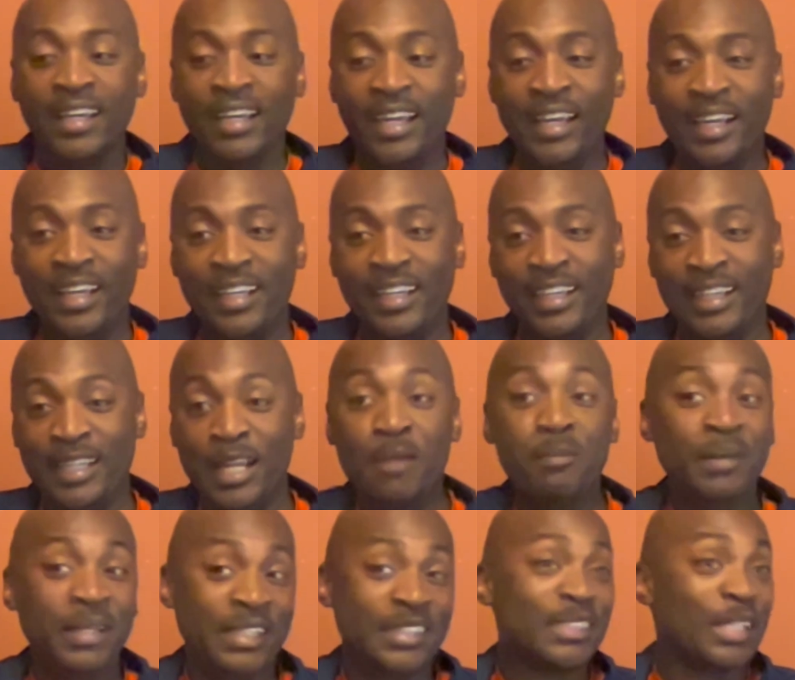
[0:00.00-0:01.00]
And they
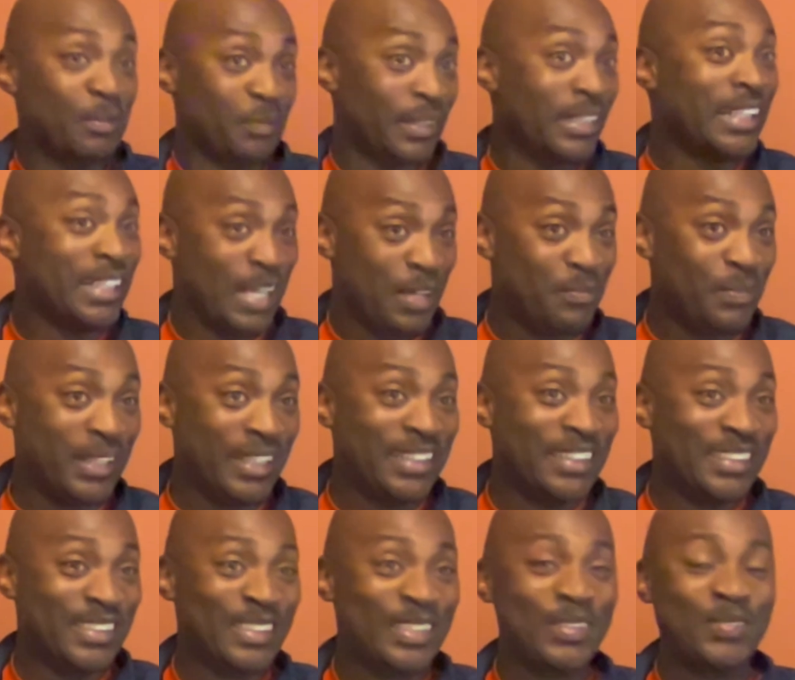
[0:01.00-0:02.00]
beat us up again. They beat
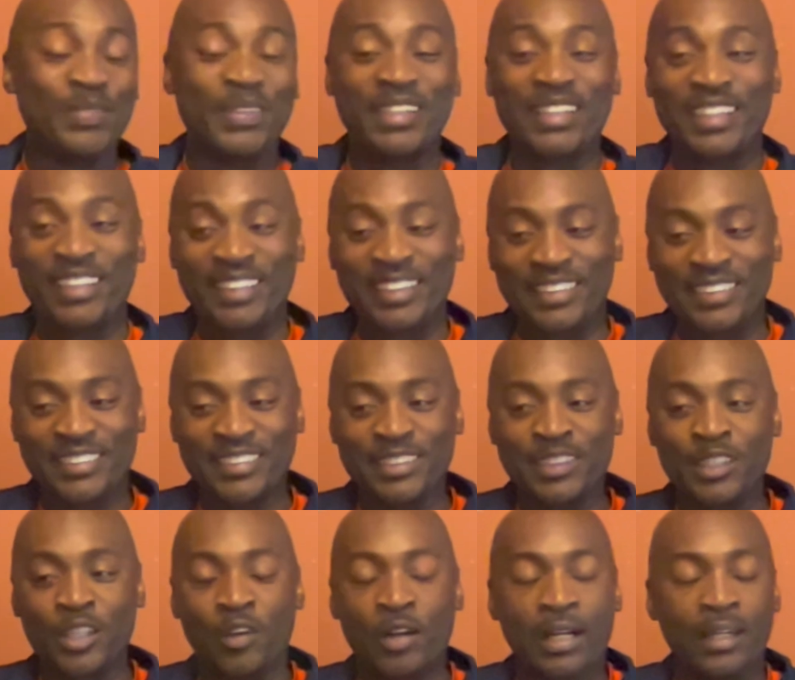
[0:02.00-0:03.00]
us, but
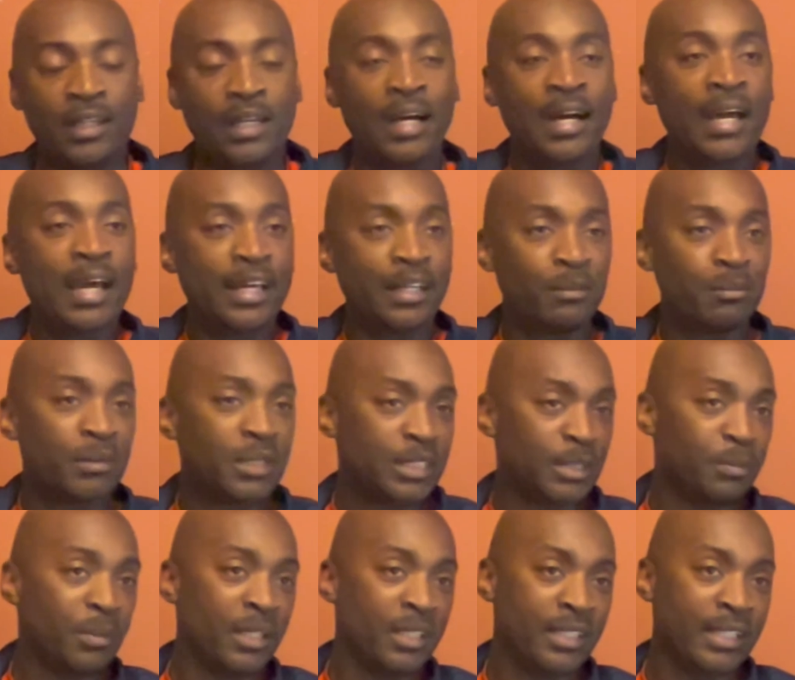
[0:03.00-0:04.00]
I had a
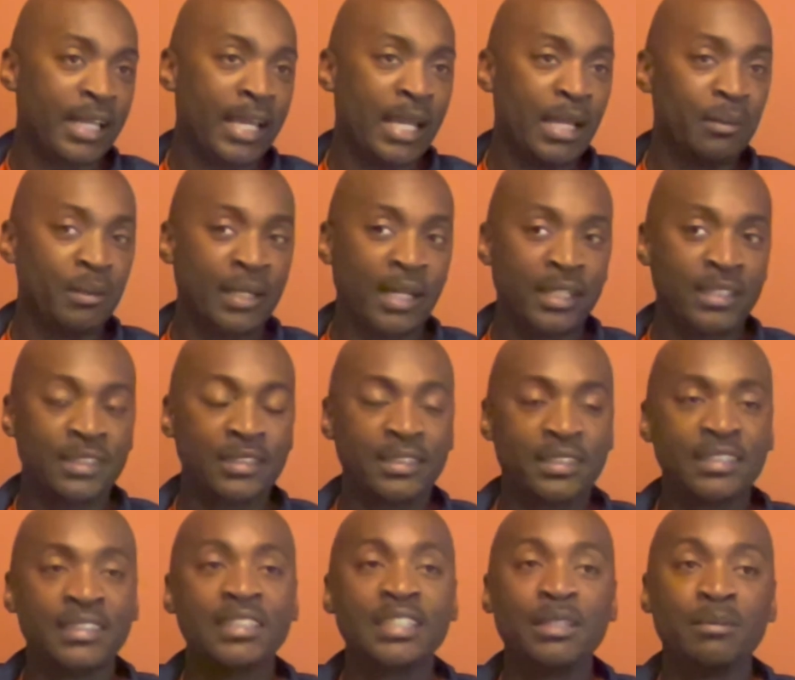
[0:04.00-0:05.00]
much better game, and I could
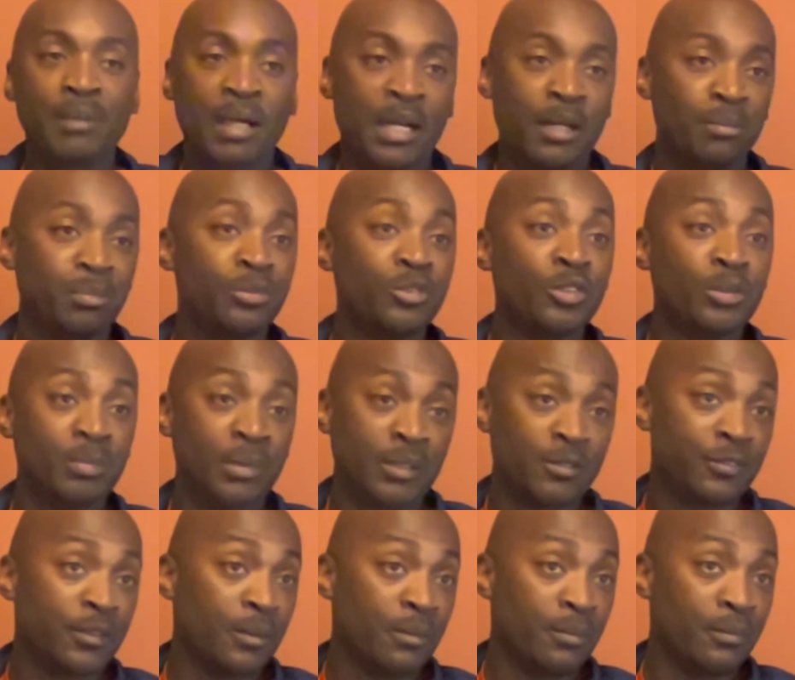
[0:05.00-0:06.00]
just see my improvement
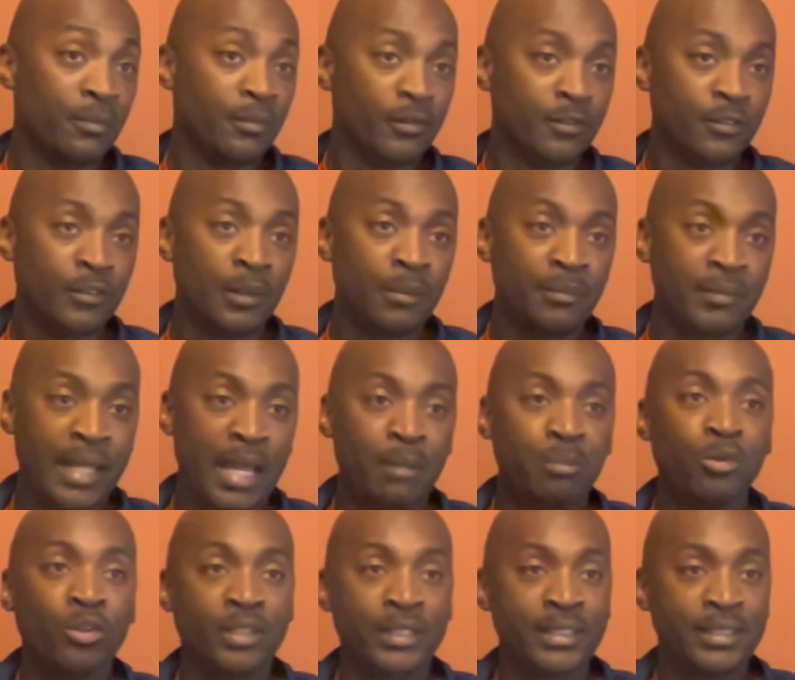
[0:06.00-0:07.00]
from that
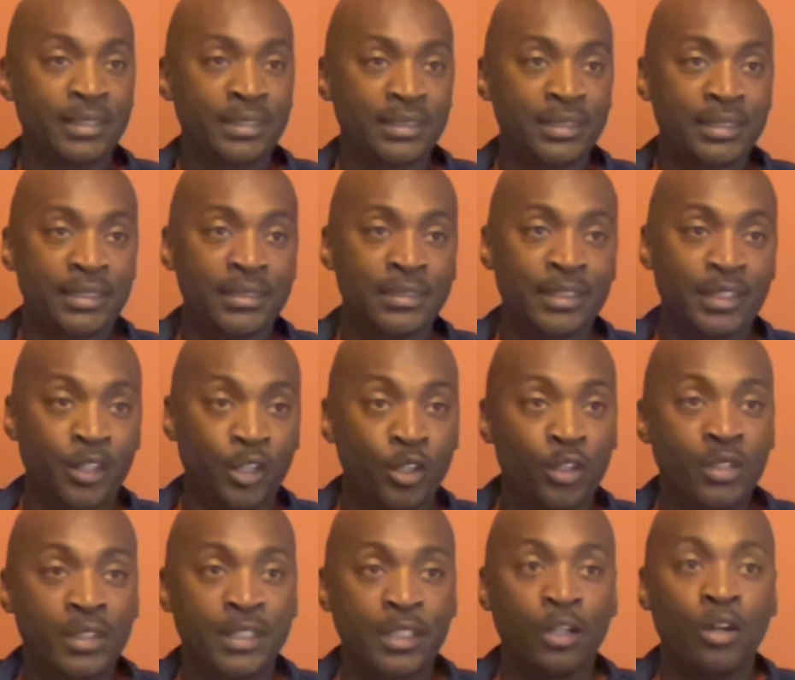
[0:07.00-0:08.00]
point in the season,
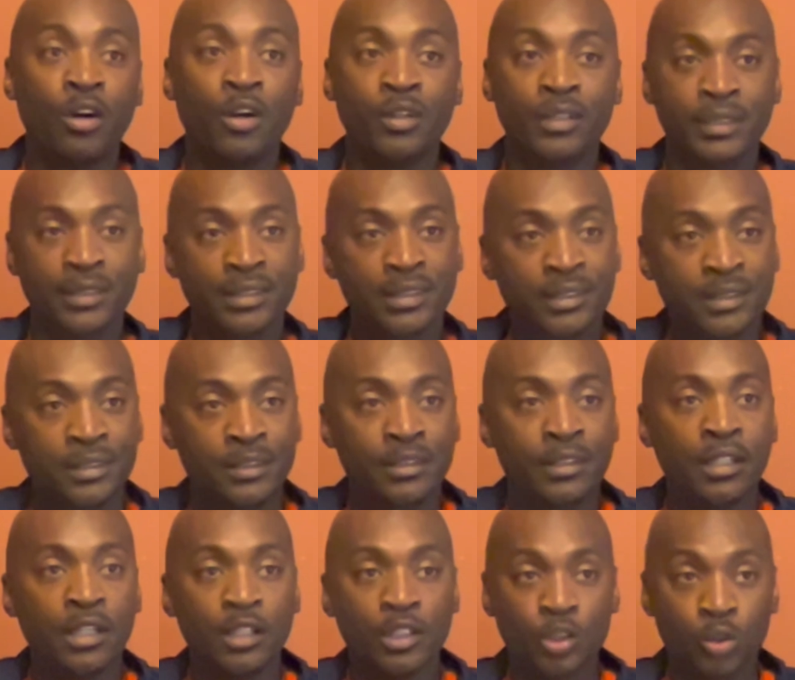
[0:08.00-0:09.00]
early on until
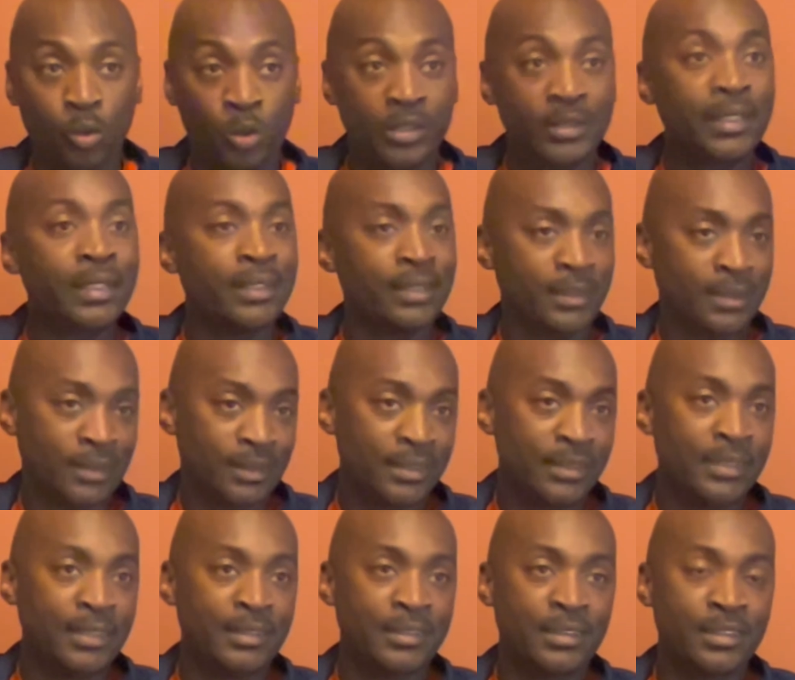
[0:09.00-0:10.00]
towards the end of the
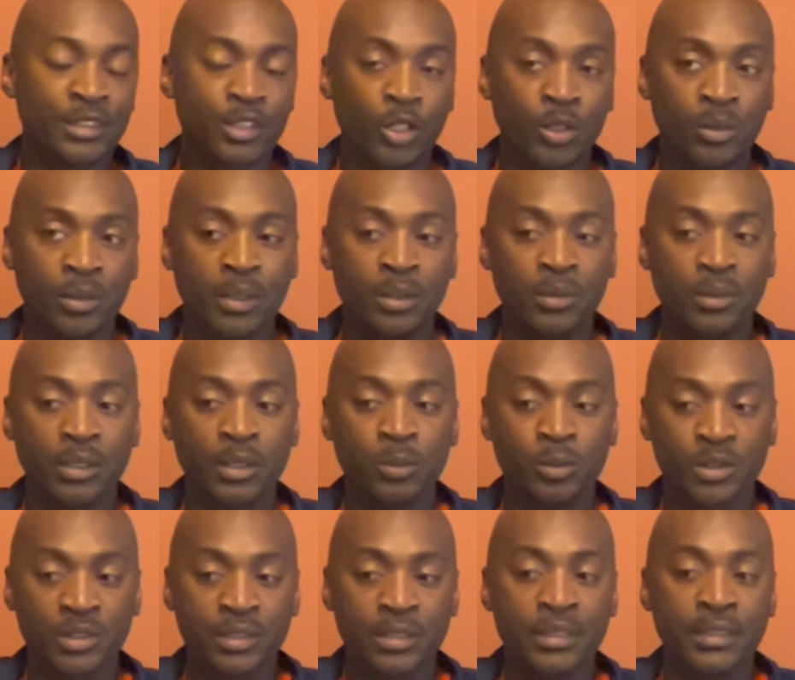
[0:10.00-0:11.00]
season. So it
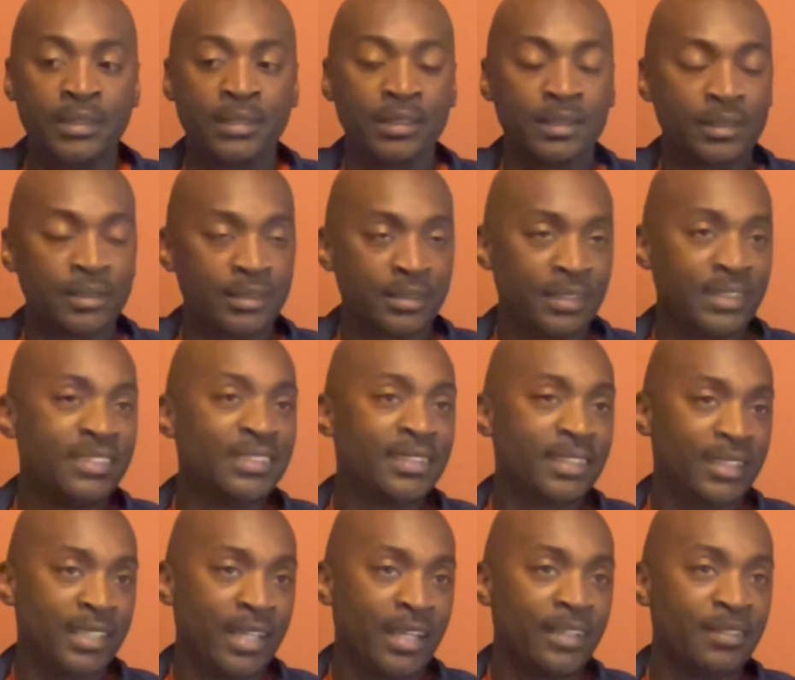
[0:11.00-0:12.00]
was good to
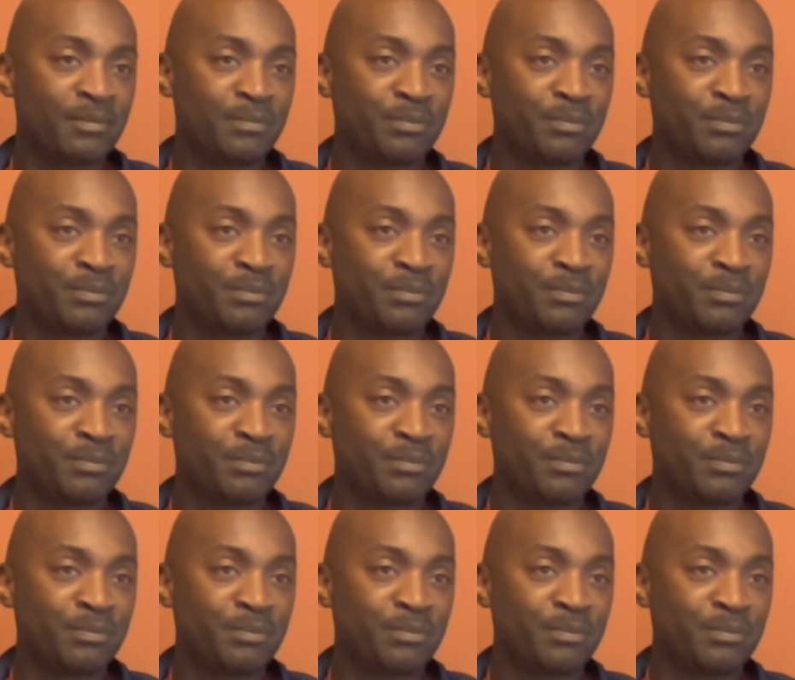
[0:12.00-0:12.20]
see that.